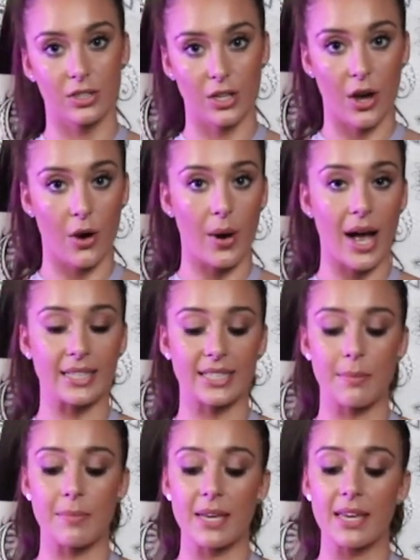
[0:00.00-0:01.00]
So as
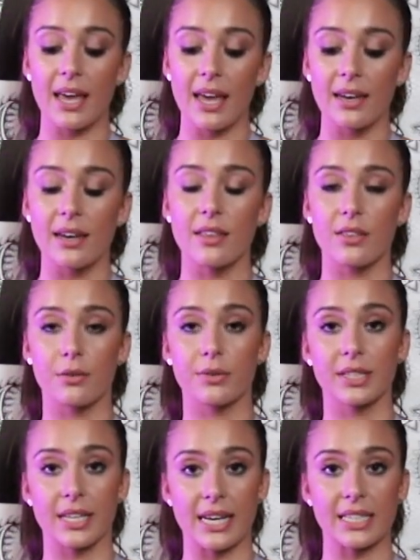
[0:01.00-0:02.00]
I begin the
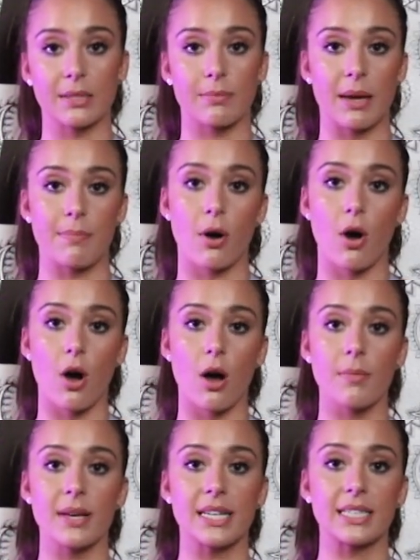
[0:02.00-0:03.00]
release, my
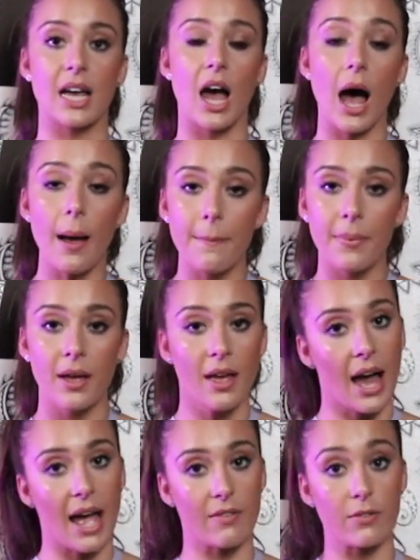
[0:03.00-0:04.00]
palm is up,
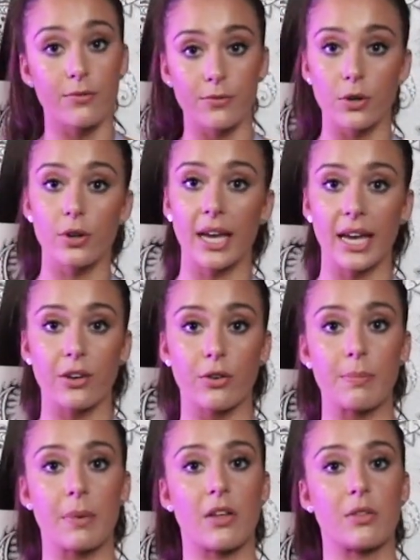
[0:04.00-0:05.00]
I have a full hand
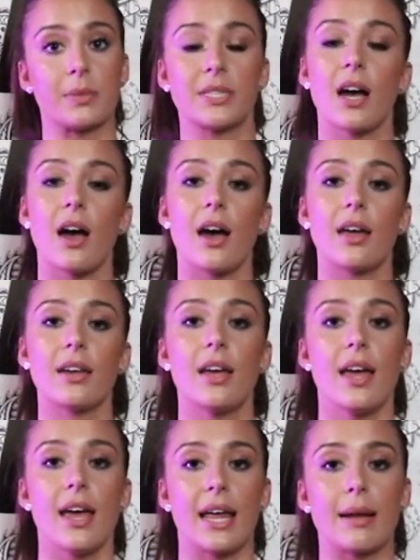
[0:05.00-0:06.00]
grip on the baton,
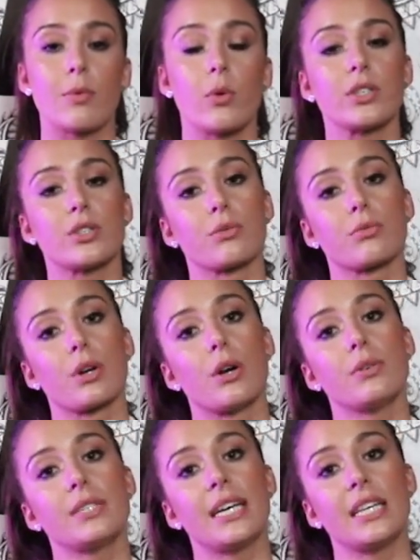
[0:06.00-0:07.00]
and I'm going to
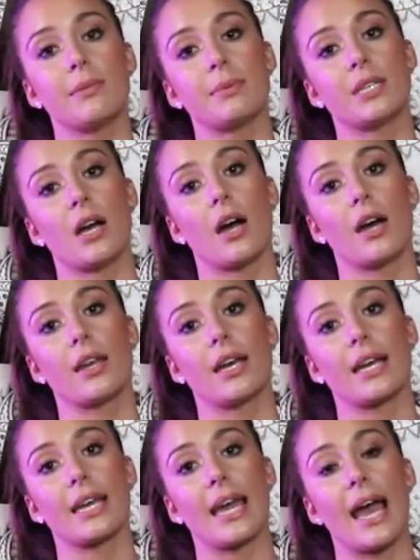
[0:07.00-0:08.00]
rotate the baton
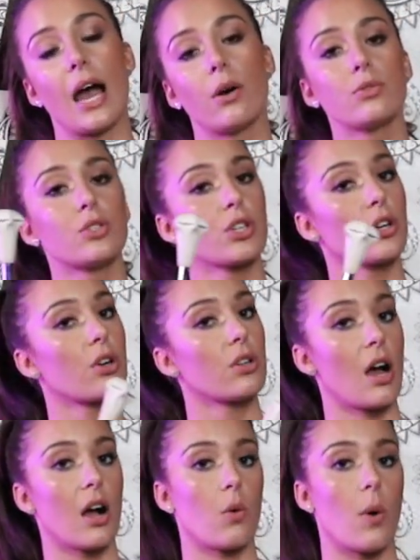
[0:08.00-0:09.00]

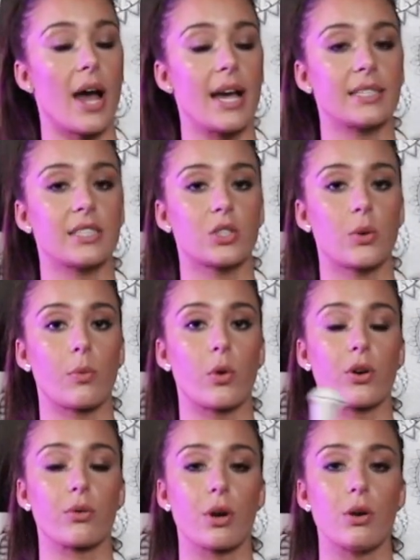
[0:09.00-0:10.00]
counterclockwise. So I'm
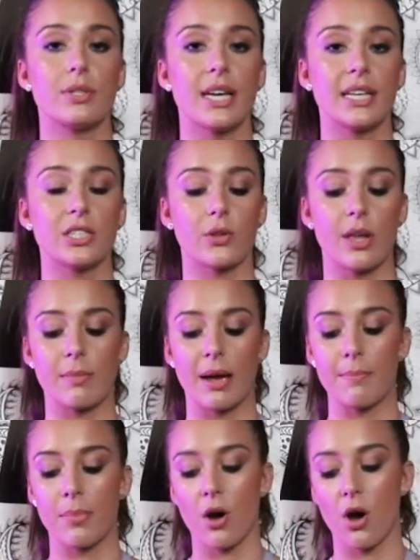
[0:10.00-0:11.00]
going to rotate so that
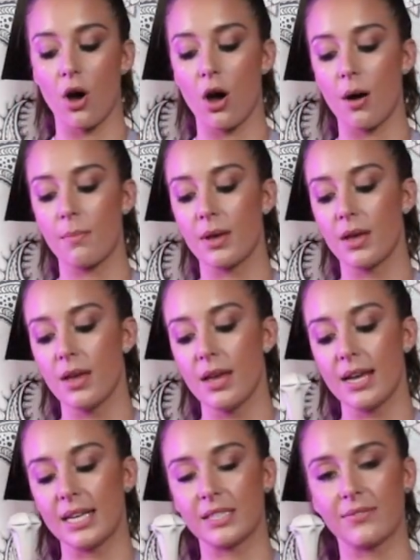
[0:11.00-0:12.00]
my palm
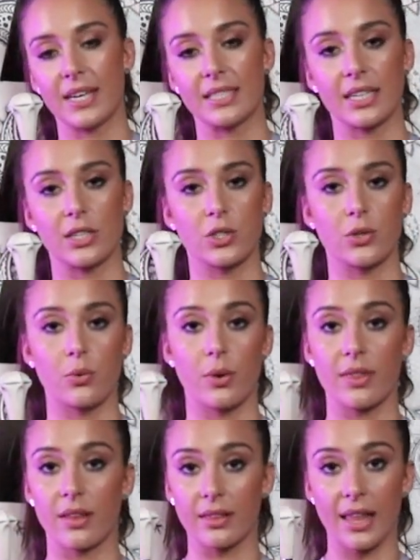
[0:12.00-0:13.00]
is facing
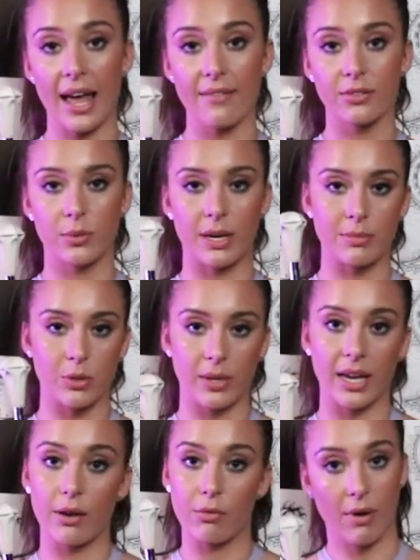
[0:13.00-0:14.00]
to the left when I'm
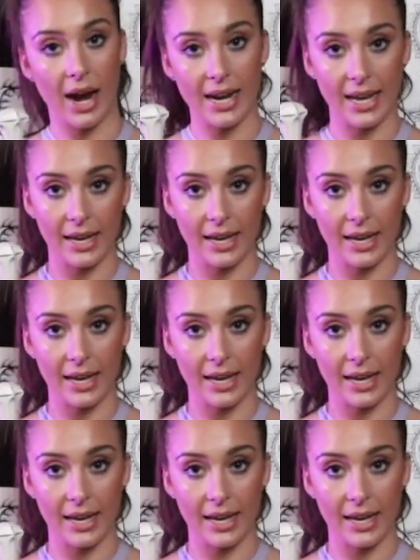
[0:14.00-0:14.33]
doing a right